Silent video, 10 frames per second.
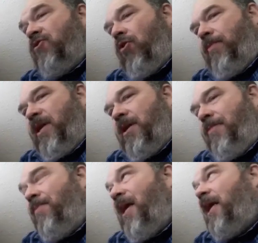the doorman,
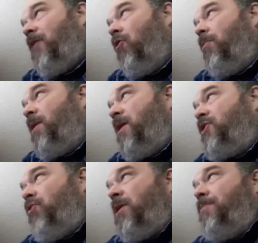Mickey Gorman,
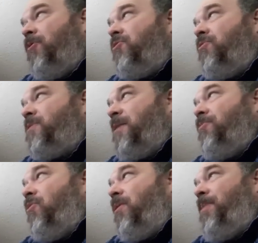joined Bertram's
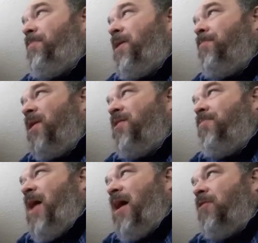employ maybe a
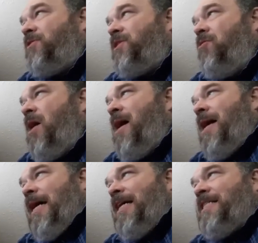month back or so.
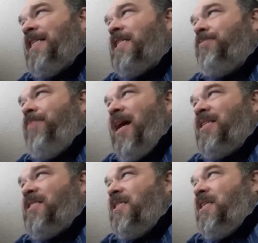He sees
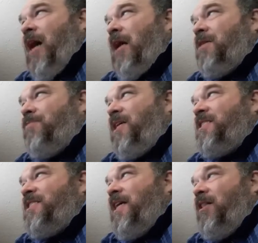Bess and
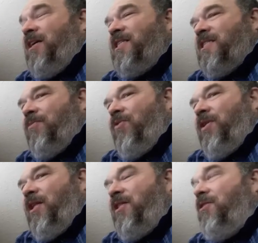contemplates telling
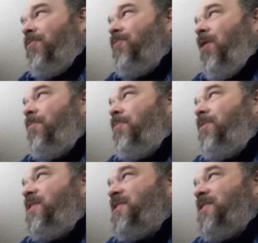someone that they're
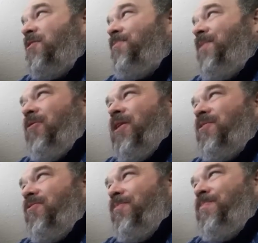probably still
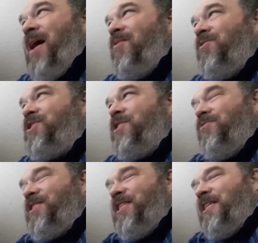married from back when she
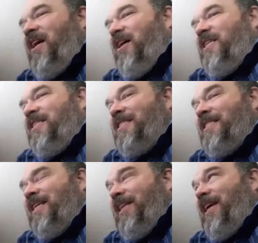was young and
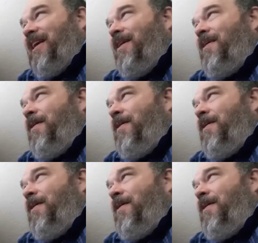silly.